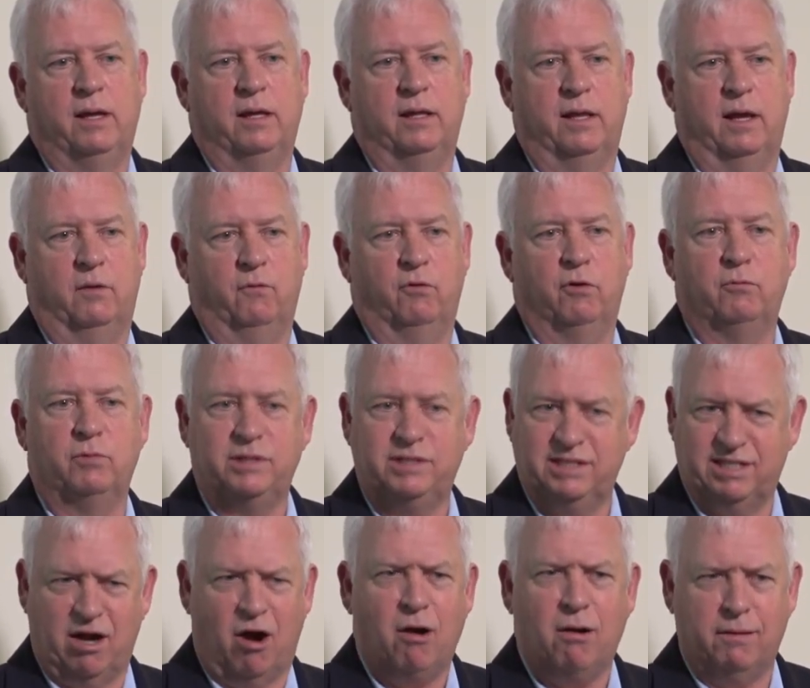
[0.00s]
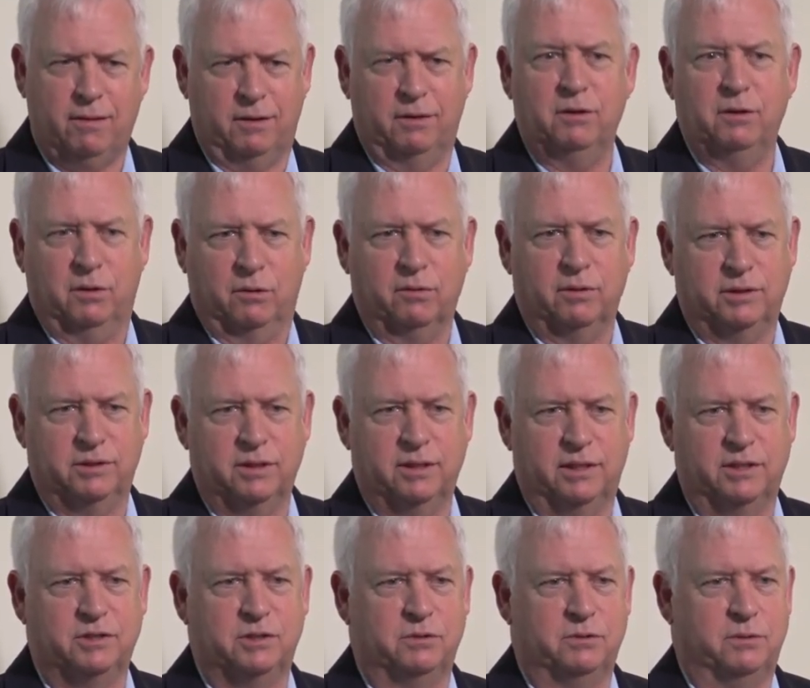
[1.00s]
in that room, which is hard to do,
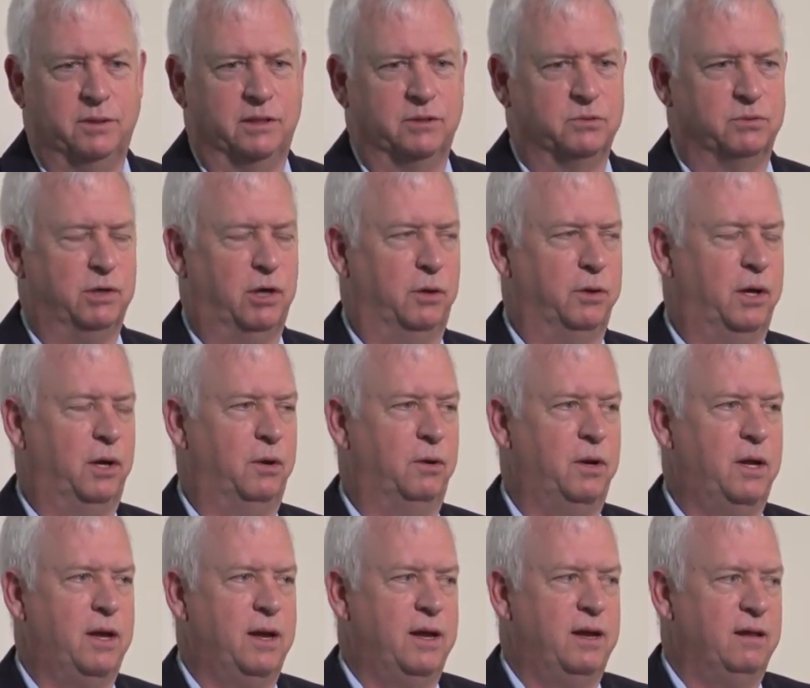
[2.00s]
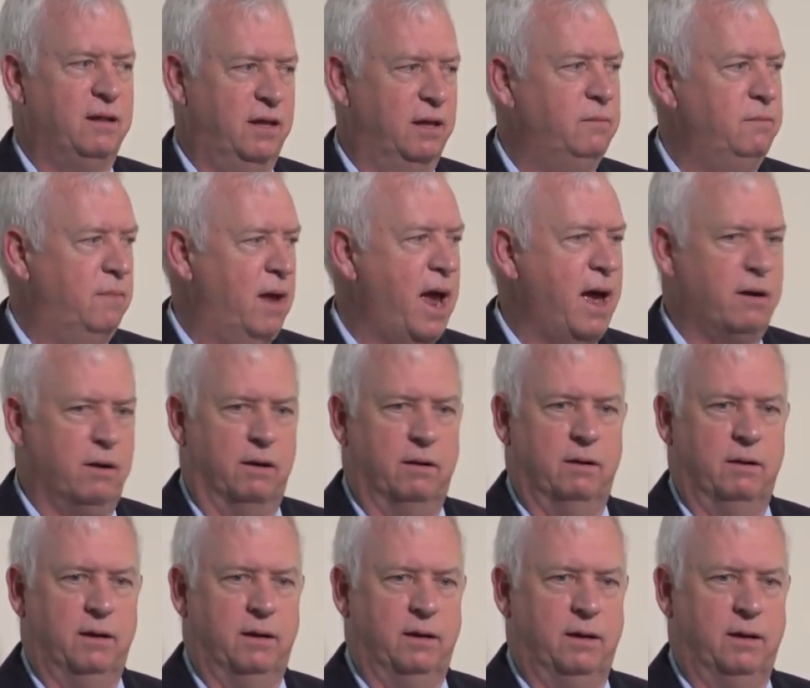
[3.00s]
as we all know, it mattered.